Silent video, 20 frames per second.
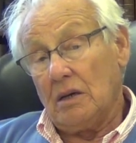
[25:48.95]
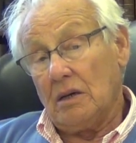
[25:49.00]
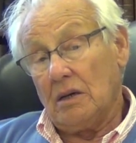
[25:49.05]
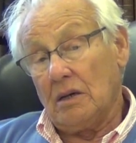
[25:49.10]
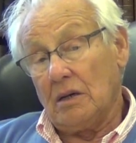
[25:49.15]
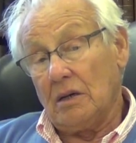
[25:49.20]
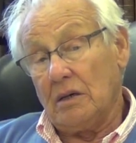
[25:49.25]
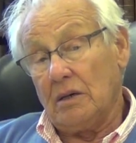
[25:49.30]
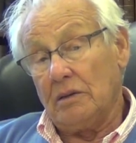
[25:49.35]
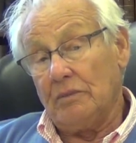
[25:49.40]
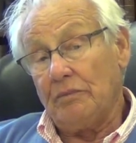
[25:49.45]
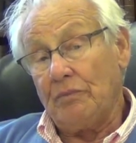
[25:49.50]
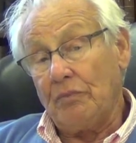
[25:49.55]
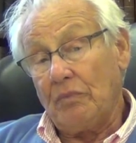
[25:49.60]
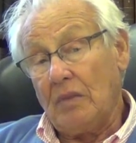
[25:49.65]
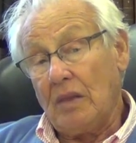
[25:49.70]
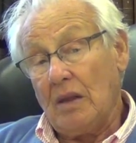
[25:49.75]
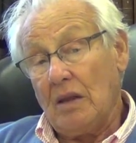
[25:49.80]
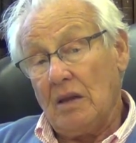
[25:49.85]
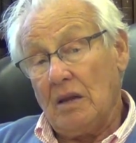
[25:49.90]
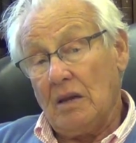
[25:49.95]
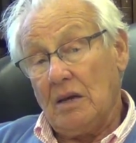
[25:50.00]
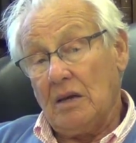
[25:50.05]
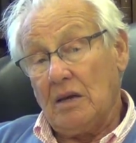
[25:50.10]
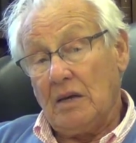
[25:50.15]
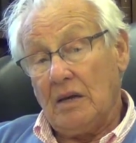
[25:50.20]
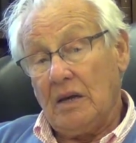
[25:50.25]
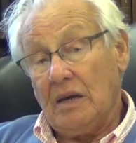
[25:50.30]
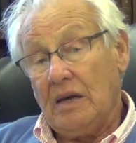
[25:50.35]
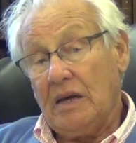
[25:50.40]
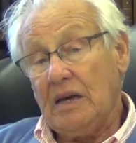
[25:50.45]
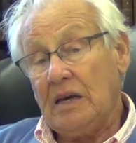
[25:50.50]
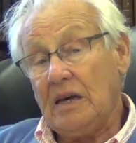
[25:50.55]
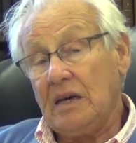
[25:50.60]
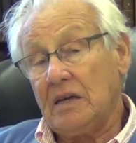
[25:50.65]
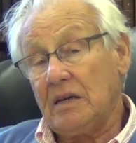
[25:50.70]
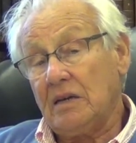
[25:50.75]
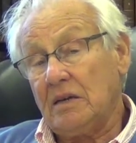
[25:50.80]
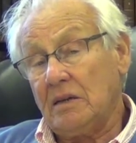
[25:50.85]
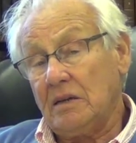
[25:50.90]
Um,
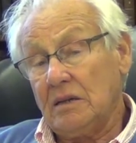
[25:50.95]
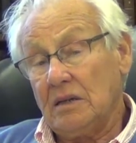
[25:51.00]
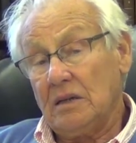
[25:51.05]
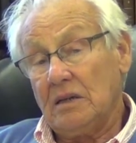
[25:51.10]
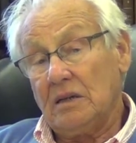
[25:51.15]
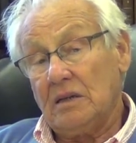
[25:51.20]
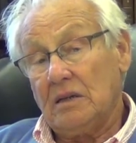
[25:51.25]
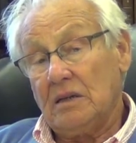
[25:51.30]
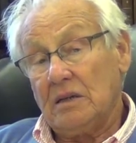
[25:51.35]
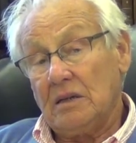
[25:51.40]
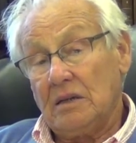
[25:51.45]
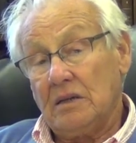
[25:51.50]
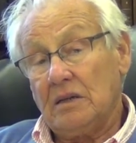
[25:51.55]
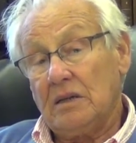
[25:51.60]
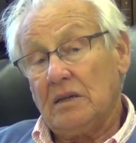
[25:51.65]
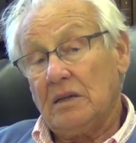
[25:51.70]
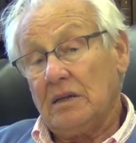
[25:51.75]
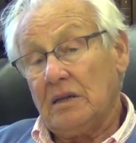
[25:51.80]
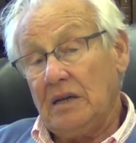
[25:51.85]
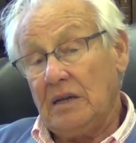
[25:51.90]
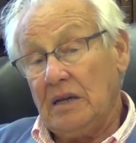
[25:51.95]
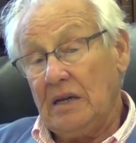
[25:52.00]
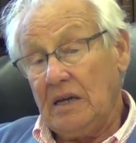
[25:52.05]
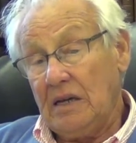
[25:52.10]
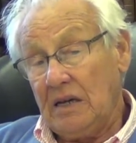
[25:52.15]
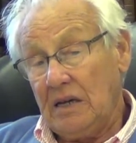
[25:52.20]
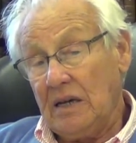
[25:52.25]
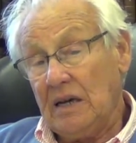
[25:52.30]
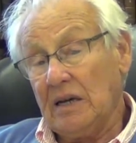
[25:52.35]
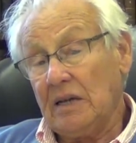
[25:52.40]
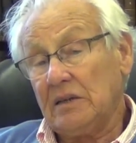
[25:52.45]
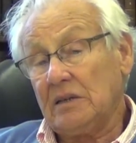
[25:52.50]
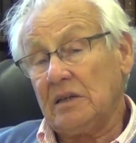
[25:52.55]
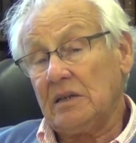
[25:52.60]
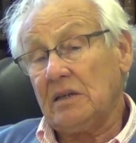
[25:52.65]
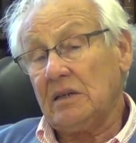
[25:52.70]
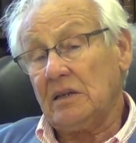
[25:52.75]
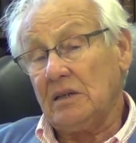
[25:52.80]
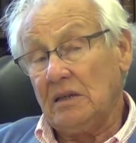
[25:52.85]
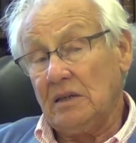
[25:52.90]
here he had
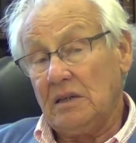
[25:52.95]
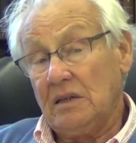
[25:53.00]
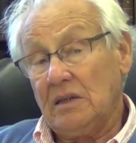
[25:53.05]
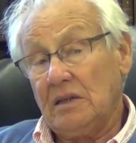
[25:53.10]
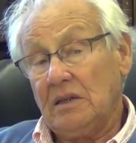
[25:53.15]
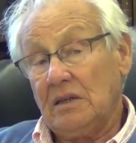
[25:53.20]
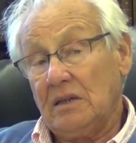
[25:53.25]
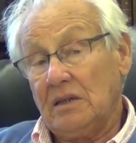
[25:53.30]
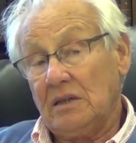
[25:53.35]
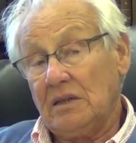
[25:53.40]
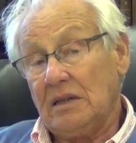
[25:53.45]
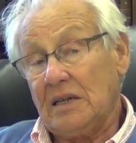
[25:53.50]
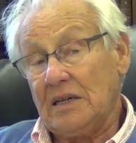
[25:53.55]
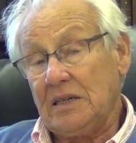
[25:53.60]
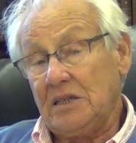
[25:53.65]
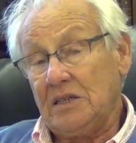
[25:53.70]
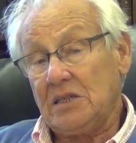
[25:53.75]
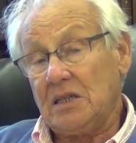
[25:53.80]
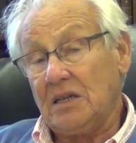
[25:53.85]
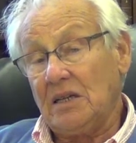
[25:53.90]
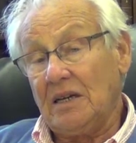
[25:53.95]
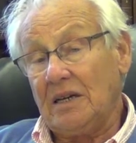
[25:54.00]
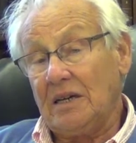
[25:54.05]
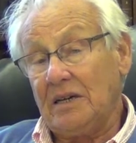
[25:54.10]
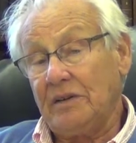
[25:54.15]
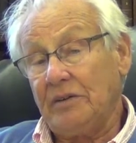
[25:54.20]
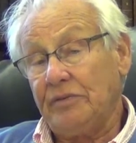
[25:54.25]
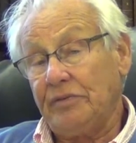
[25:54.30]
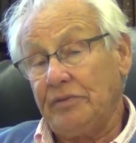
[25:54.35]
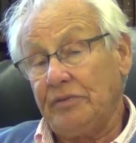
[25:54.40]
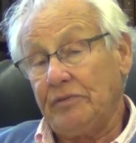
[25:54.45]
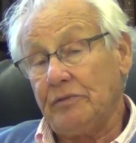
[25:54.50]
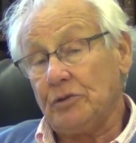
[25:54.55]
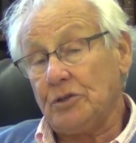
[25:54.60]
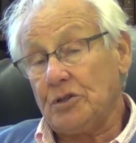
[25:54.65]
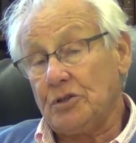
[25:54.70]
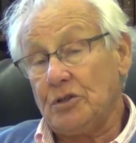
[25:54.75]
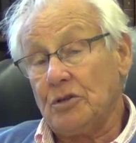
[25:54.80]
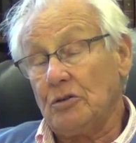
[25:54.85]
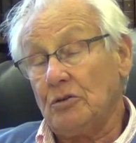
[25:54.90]
a nice life.
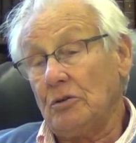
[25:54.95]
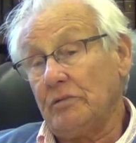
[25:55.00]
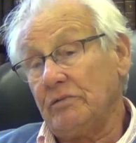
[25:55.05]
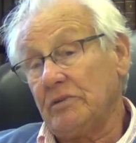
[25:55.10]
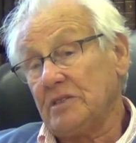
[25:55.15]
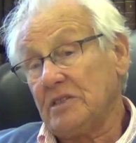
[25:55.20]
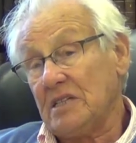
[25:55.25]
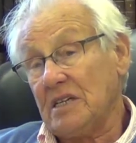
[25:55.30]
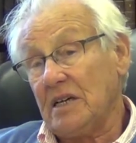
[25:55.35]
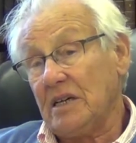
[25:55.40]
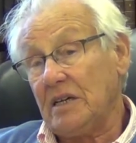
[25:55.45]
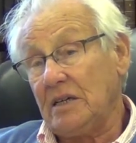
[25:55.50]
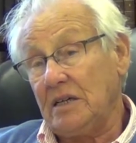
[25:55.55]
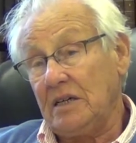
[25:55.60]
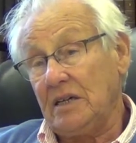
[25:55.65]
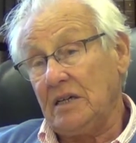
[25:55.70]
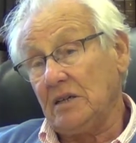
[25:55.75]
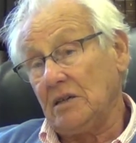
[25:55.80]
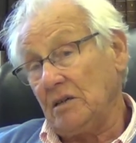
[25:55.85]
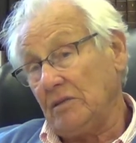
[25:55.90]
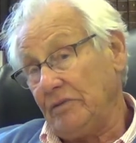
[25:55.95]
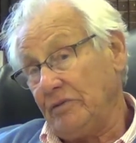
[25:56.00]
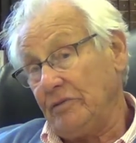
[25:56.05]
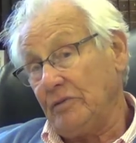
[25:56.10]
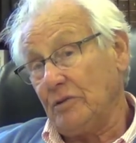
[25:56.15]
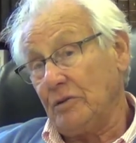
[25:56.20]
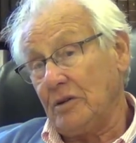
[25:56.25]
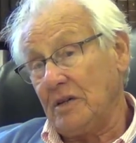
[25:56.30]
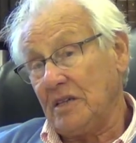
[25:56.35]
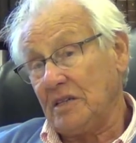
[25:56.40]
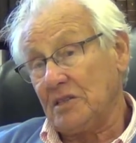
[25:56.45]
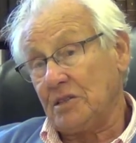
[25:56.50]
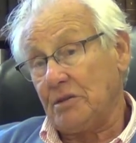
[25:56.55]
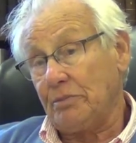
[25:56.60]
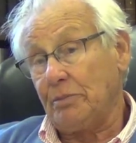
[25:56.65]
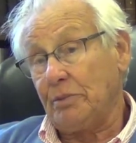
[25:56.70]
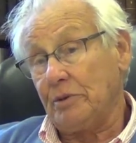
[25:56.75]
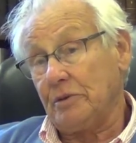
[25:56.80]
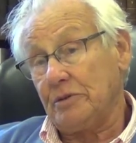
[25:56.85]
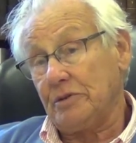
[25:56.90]
Woods Hole was ideal for his
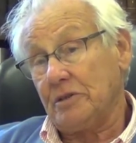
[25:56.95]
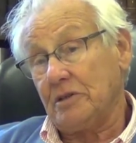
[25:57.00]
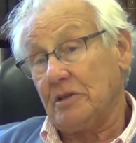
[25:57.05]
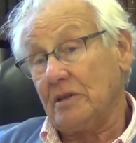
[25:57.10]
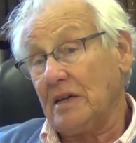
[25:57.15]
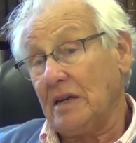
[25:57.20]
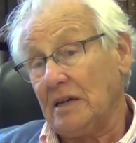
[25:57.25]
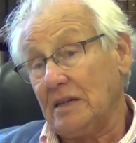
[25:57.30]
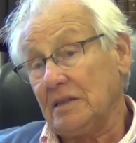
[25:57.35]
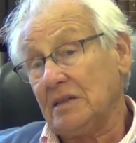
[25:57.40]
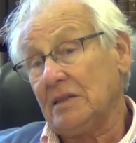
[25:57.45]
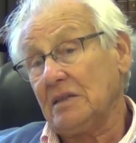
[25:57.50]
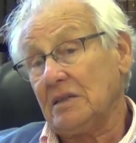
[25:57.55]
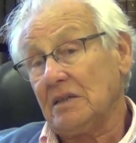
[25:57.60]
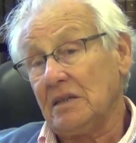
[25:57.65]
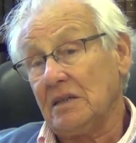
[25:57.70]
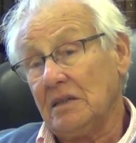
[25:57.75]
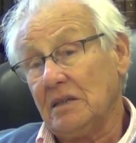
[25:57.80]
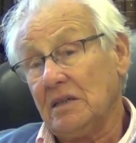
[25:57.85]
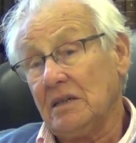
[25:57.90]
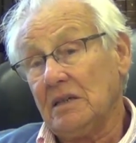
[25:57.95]
personality.